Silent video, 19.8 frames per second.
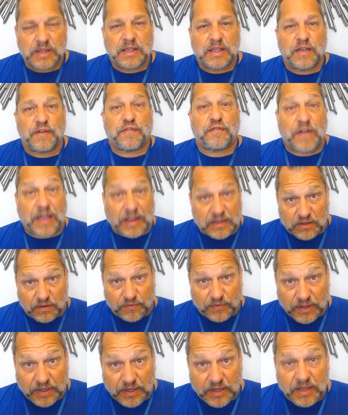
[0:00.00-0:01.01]

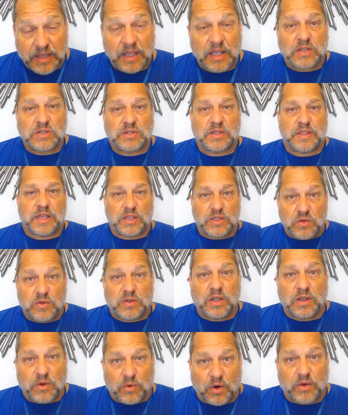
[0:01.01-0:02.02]
effectively so that you
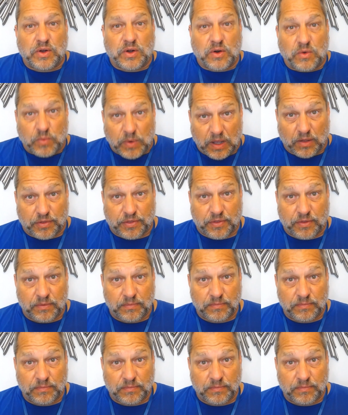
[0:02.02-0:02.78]
can grow your wealth.